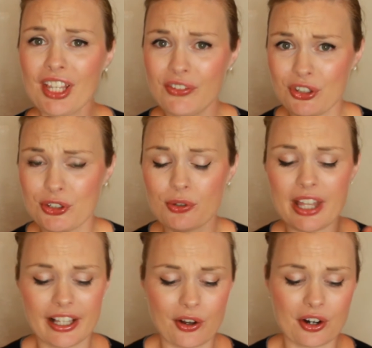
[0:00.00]
if you do
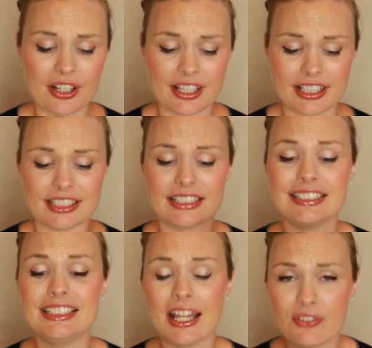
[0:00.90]
like garlic, this is
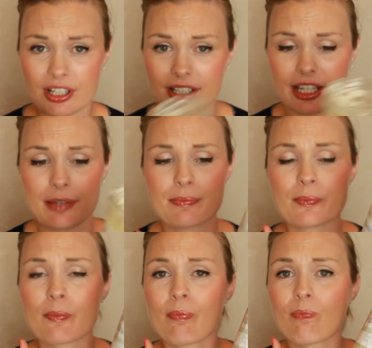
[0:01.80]
definitely
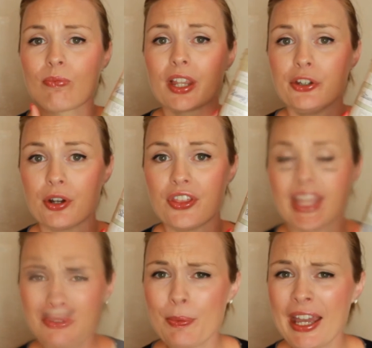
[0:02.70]
your
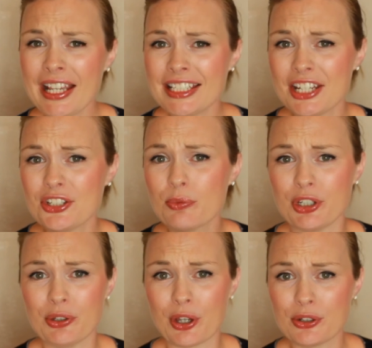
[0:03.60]
thing. If you pay attention when
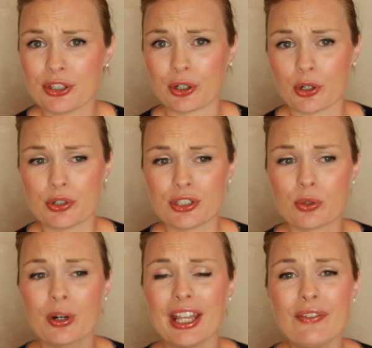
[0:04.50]
you go to the grocery
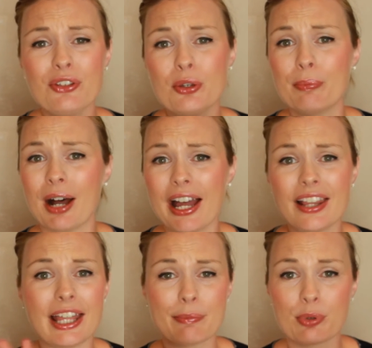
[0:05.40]
store, if you buy
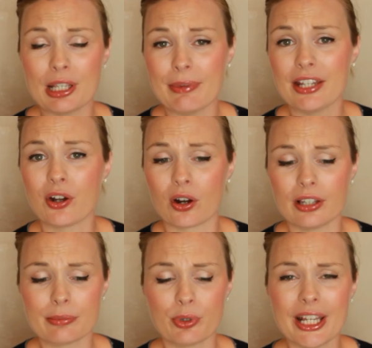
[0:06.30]
like pre-made
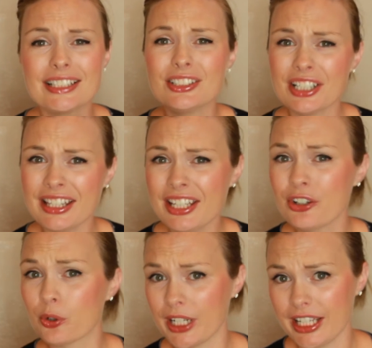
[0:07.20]
garlic breads, look at the
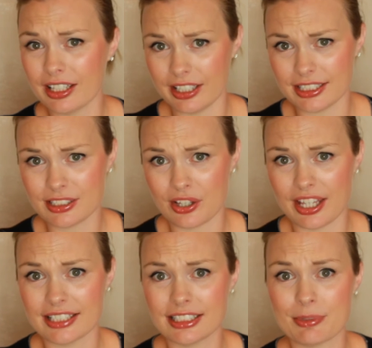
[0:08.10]
ingredient list on
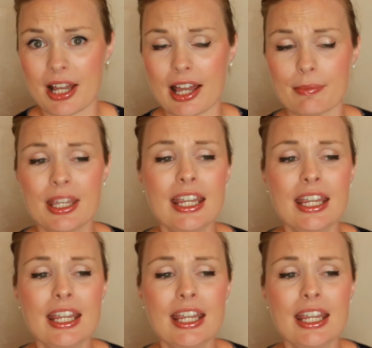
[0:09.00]
that sometime.